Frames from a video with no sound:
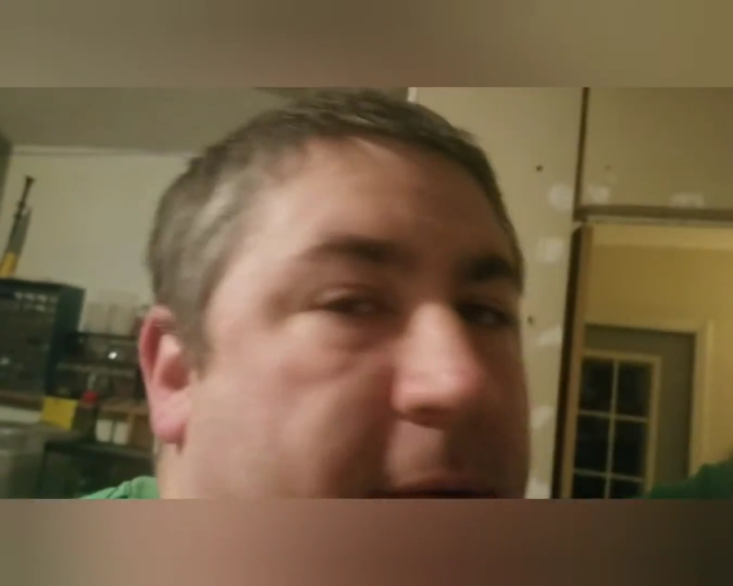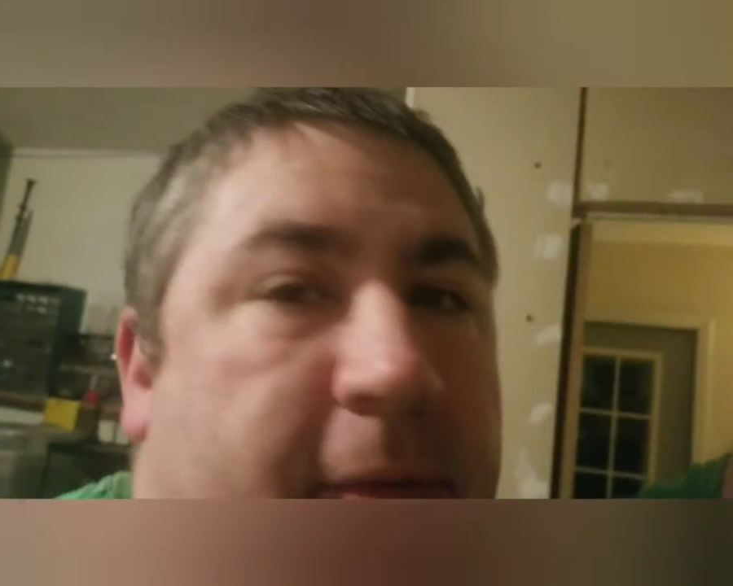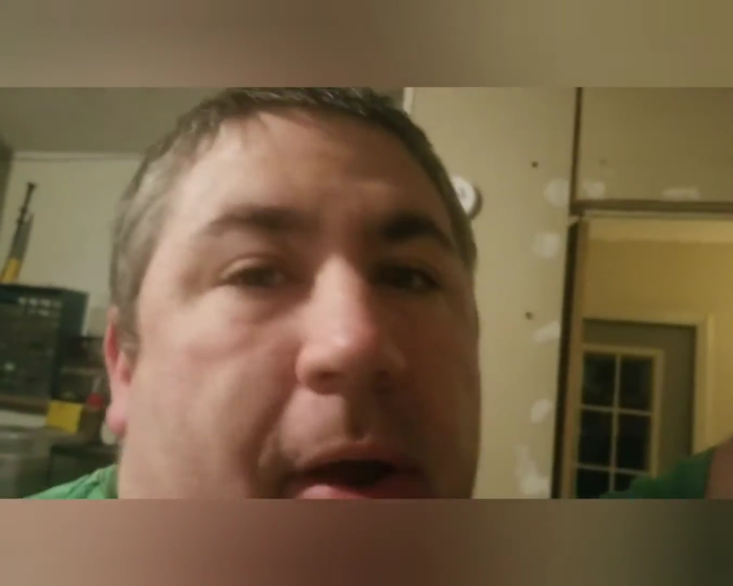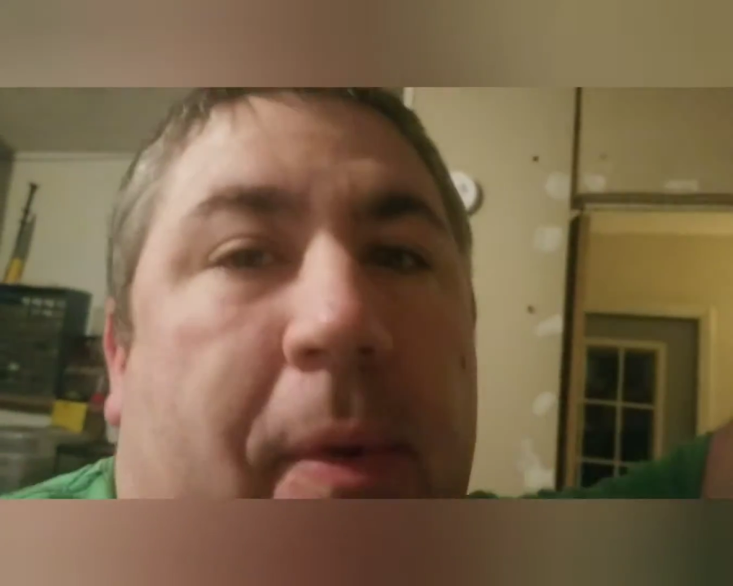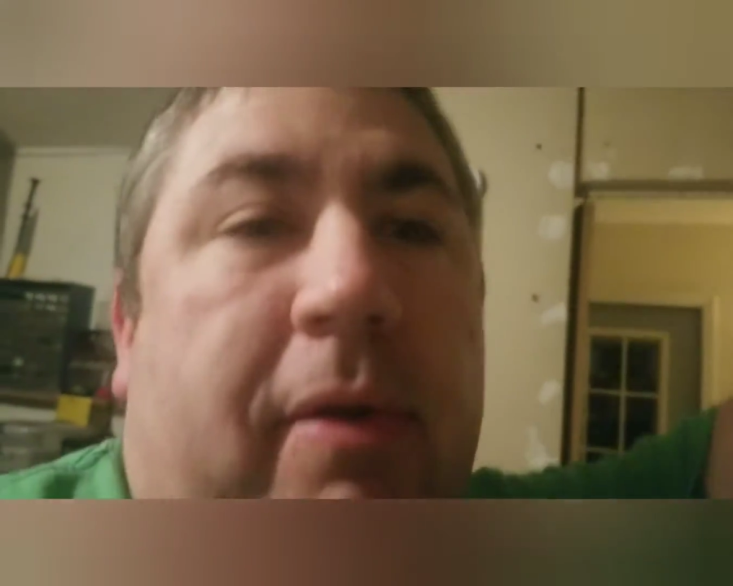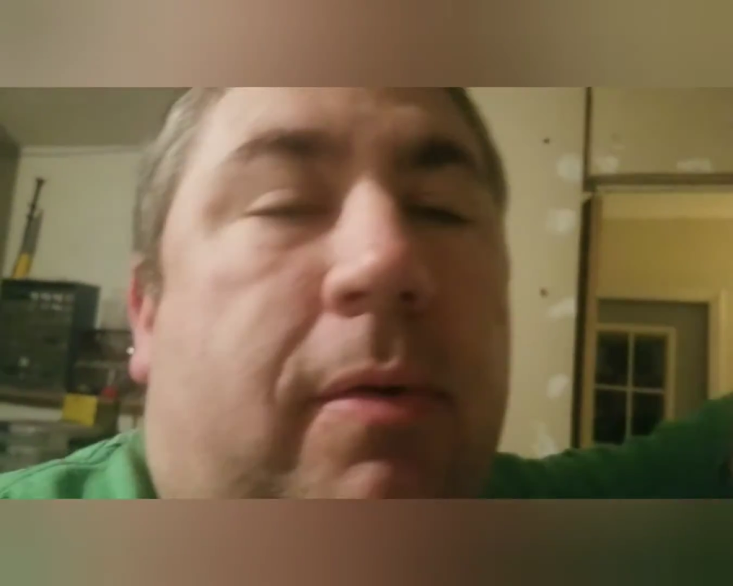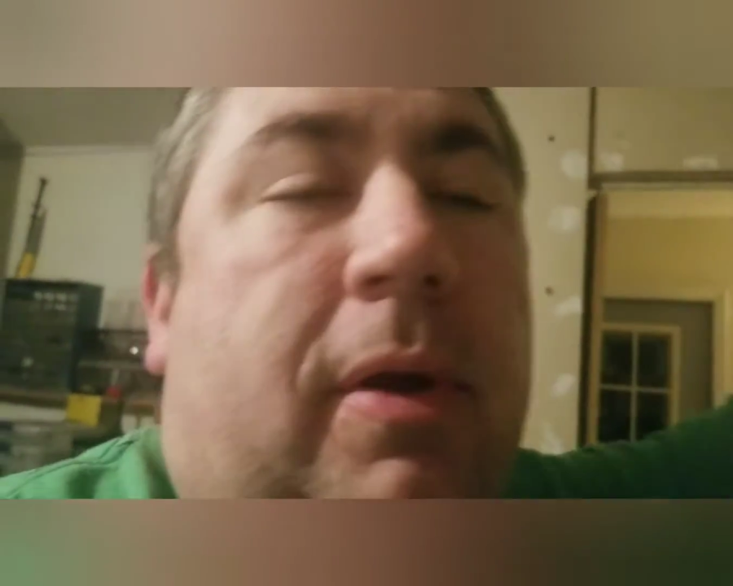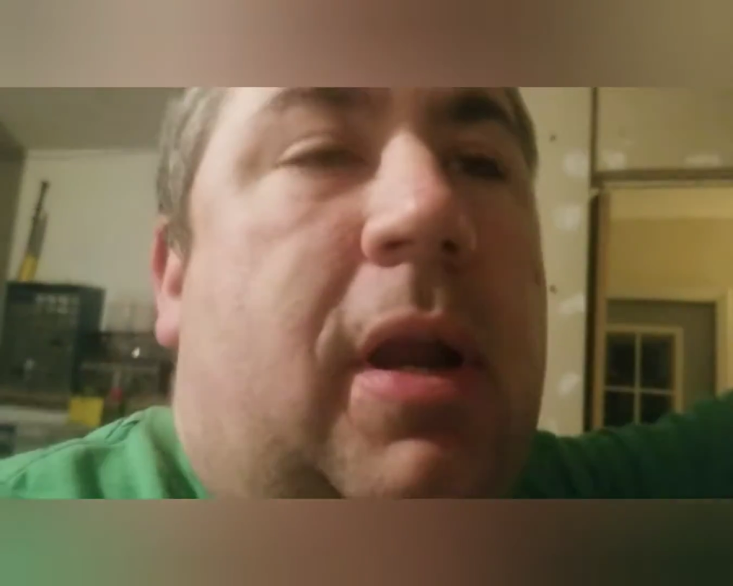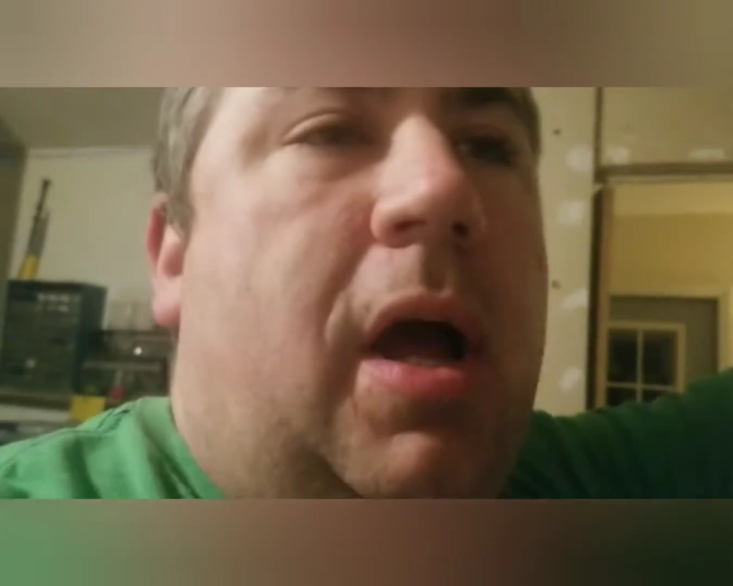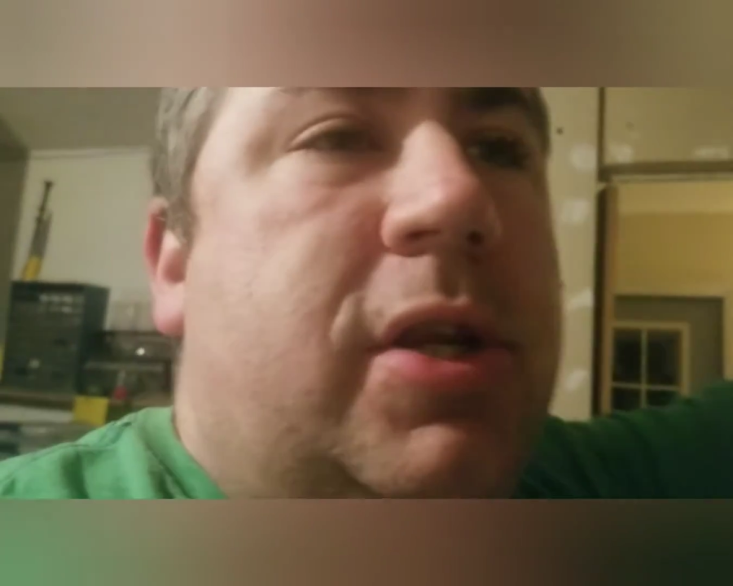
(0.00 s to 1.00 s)
since I went to a
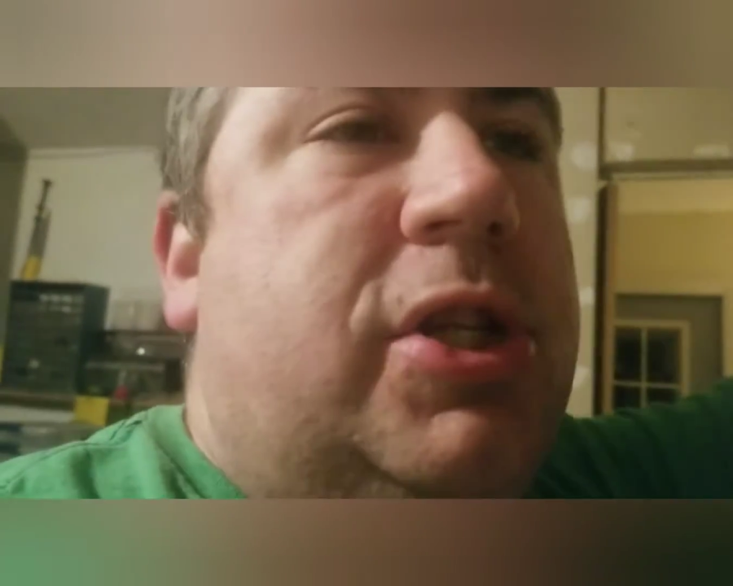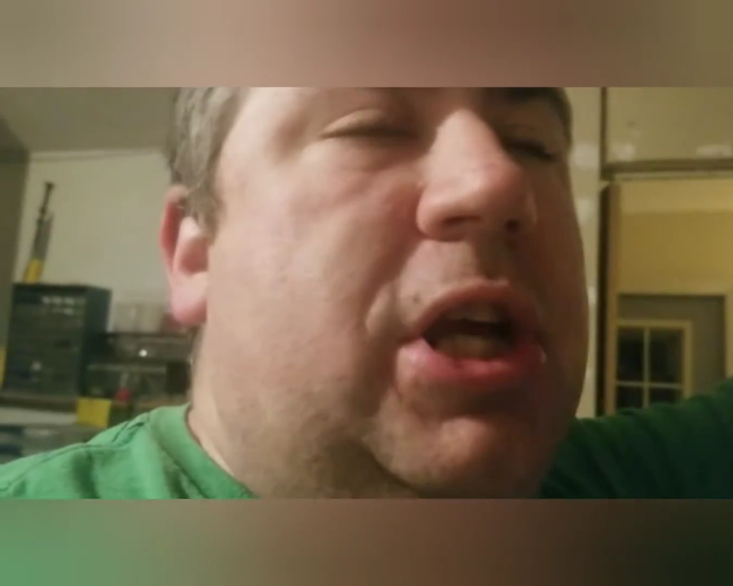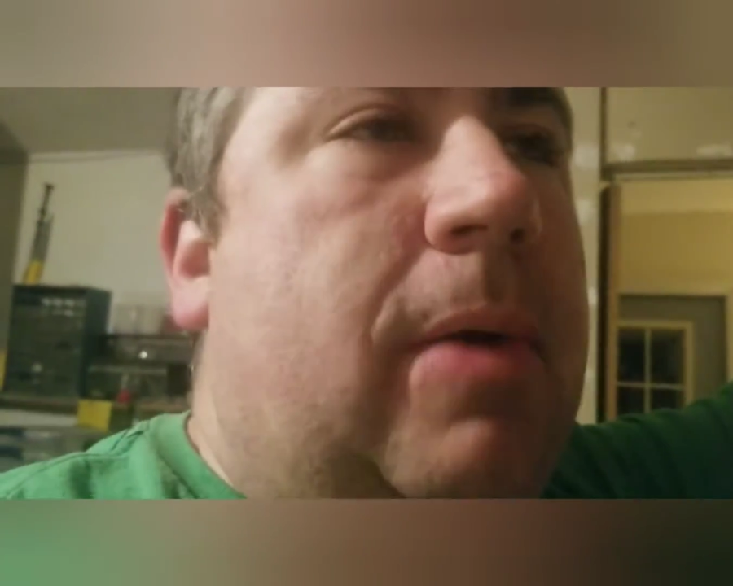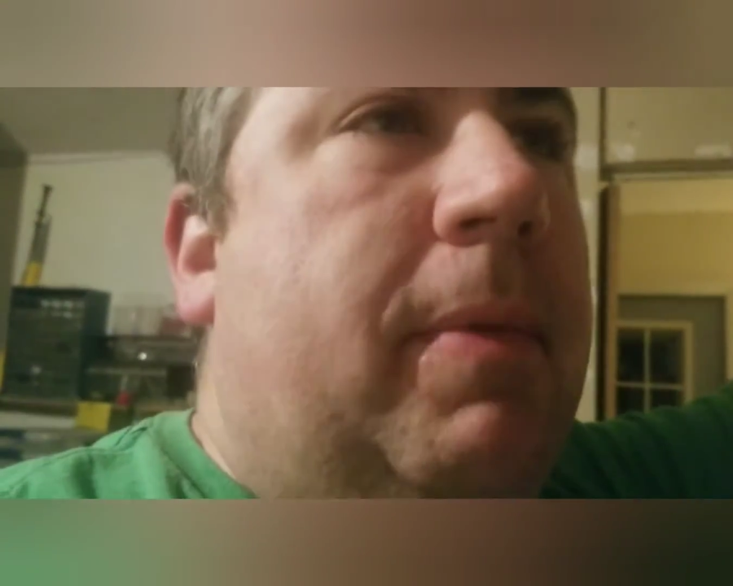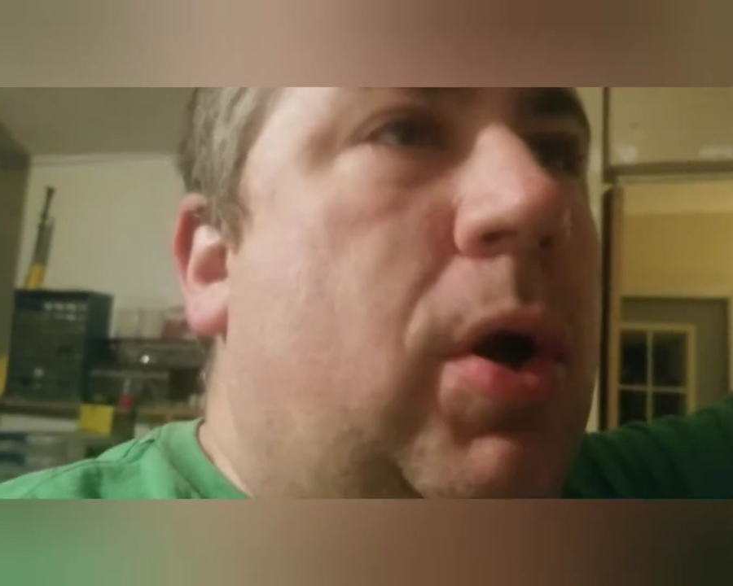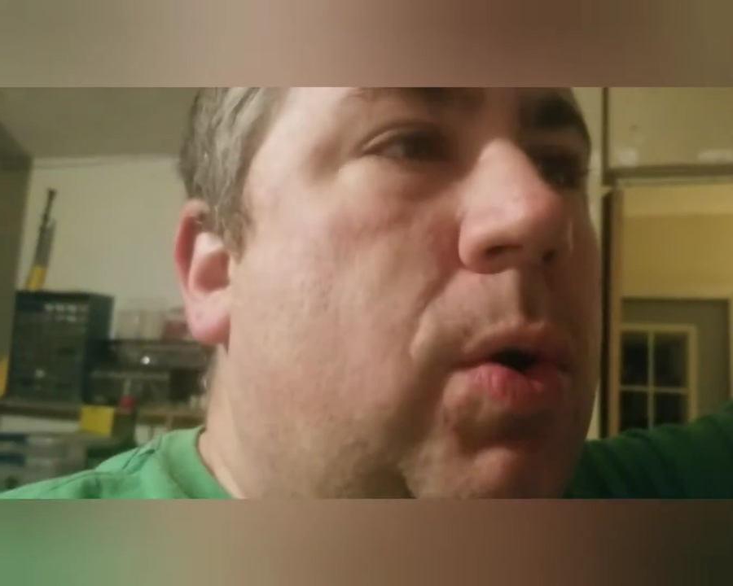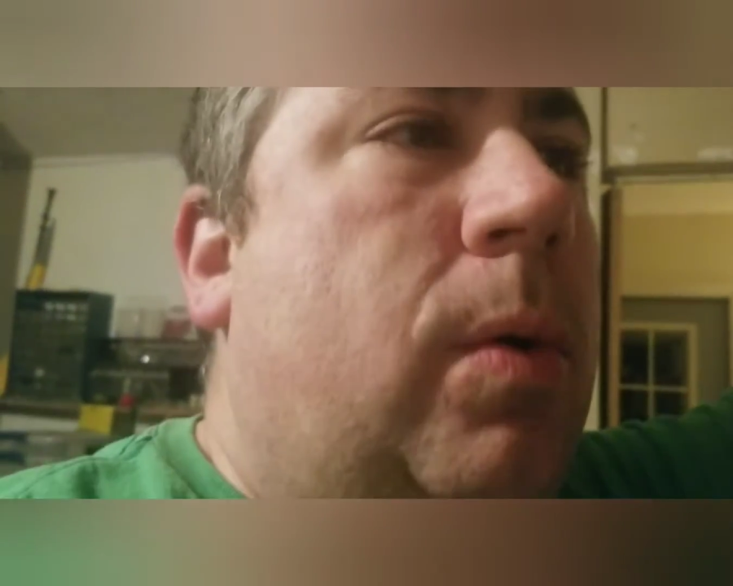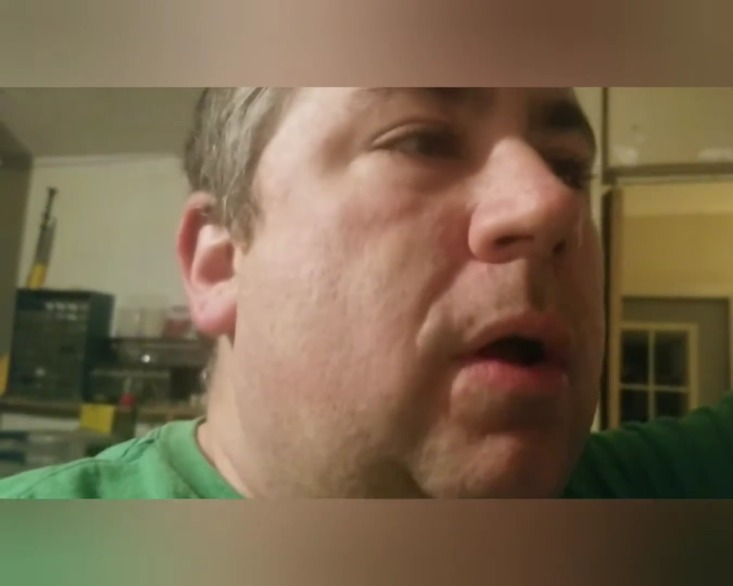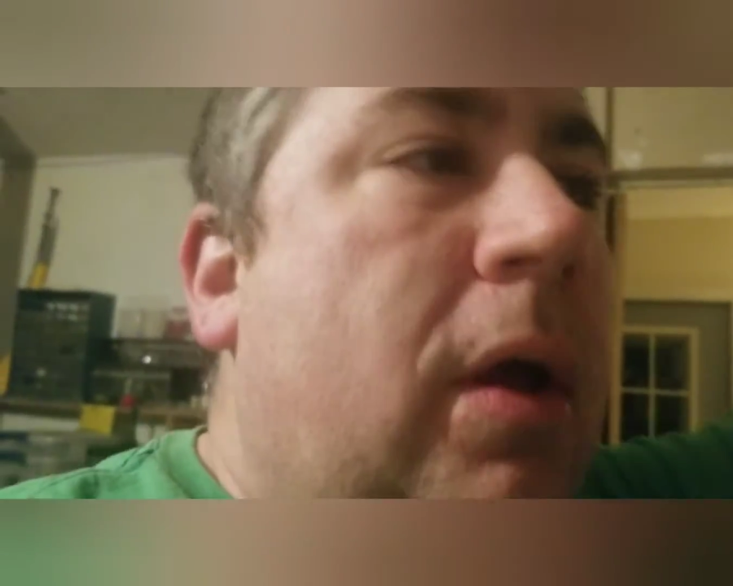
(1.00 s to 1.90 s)
non-GMO,